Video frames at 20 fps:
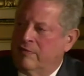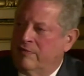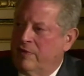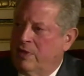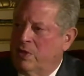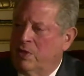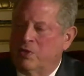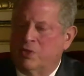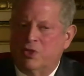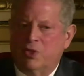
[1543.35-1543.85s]

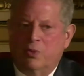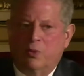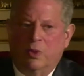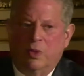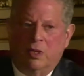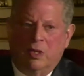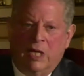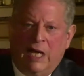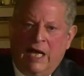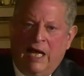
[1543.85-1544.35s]
votes
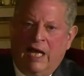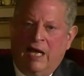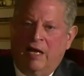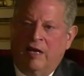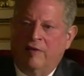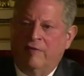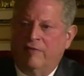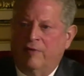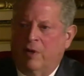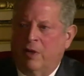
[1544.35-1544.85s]
will
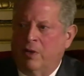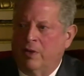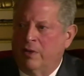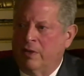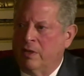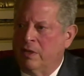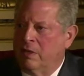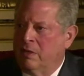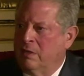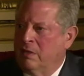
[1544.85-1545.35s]
have on
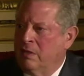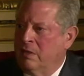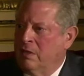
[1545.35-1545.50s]
the